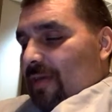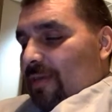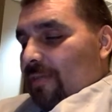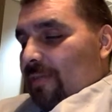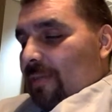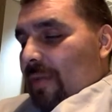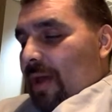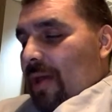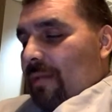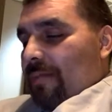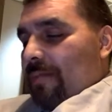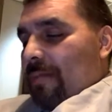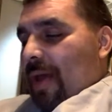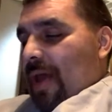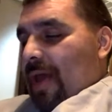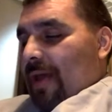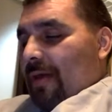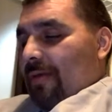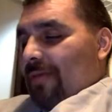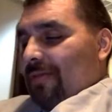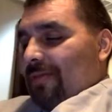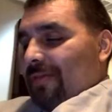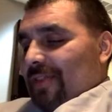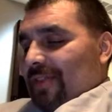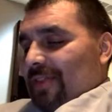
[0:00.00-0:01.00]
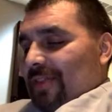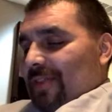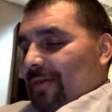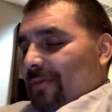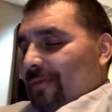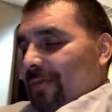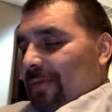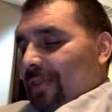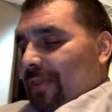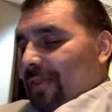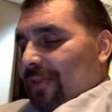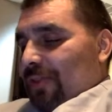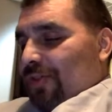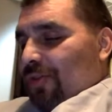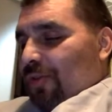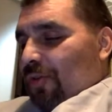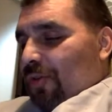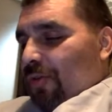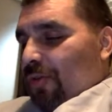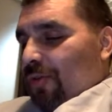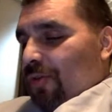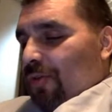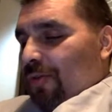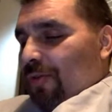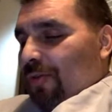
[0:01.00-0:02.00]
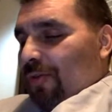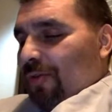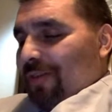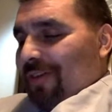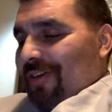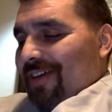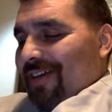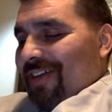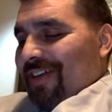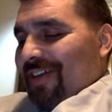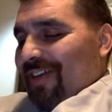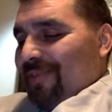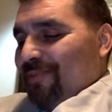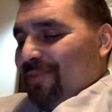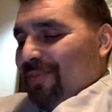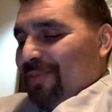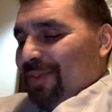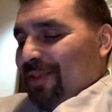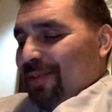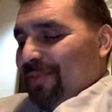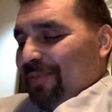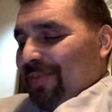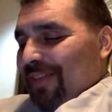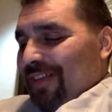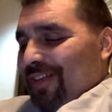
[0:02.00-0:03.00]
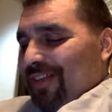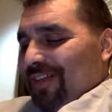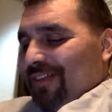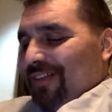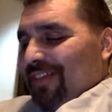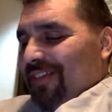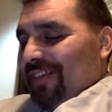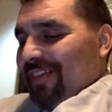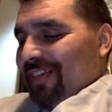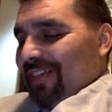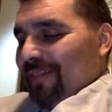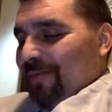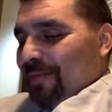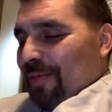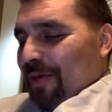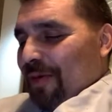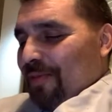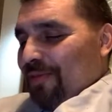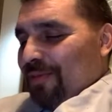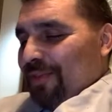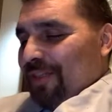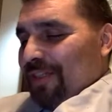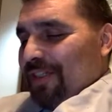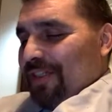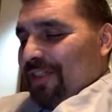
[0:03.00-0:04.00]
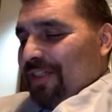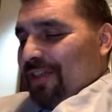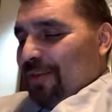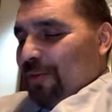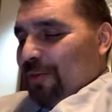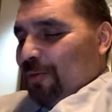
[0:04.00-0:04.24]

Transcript: Matt, what's up with the cholo? He put up the emojis.